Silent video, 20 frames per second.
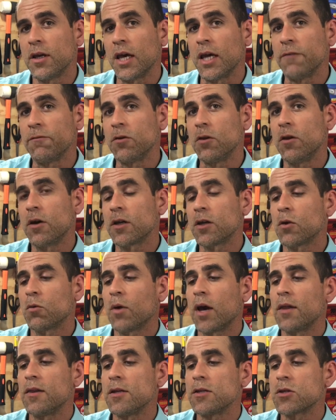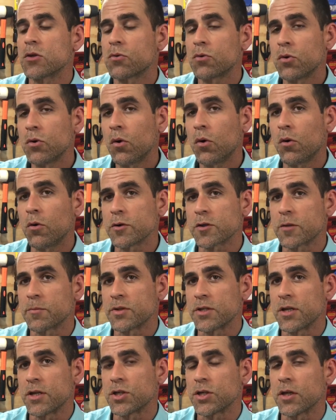and if you look at the way these screw holes are
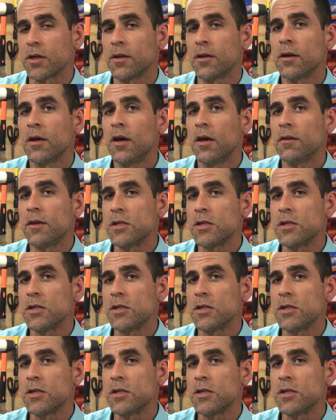positioned,